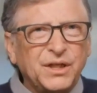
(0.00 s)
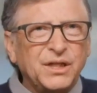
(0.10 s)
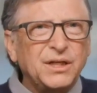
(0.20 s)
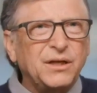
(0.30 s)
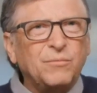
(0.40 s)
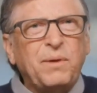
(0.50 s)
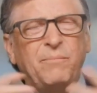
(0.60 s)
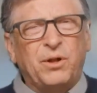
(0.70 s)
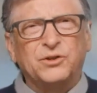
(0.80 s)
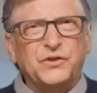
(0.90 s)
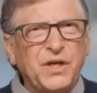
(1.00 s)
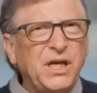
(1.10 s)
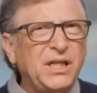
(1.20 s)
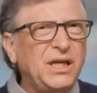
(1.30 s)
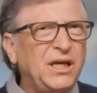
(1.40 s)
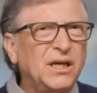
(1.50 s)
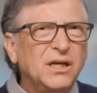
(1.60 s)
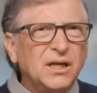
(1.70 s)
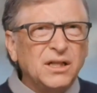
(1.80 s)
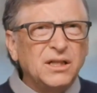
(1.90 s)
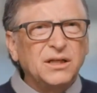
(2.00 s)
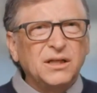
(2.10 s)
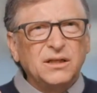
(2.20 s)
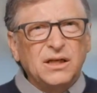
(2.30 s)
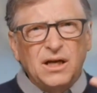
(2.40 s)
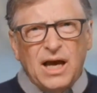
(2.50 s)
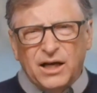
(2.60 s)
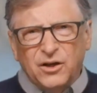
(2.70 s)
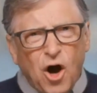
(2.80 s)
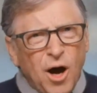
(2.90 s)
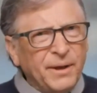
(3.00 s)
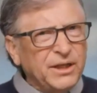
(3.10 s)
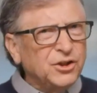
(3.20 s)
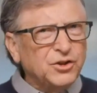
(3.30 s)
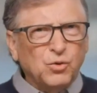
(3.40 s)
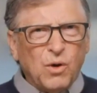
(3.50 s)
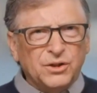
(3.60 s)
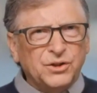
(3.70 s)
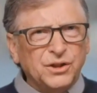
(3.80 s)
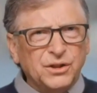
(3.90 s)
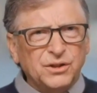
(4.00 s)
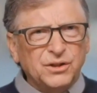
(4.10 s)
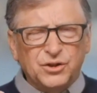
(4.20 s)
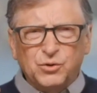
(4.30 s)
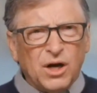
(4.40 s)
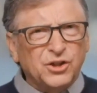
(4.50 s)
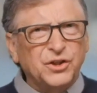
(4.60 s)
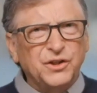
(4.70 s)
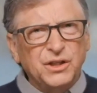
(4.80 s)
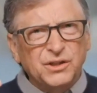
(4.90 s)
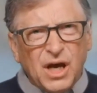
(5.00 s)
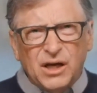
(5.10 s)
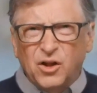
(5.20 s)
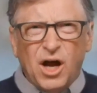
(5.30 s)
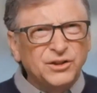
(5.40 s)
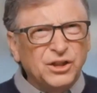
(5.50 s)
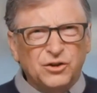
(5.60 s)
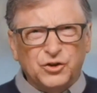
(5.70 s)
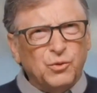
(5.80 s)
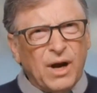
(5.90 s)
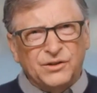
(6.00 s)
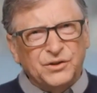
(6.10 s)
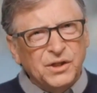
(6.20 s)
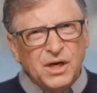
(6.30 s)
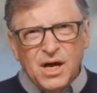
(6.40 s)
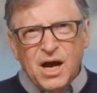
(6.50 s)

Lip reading: And, you know, people are seeing the economic destruction, the psychological stress.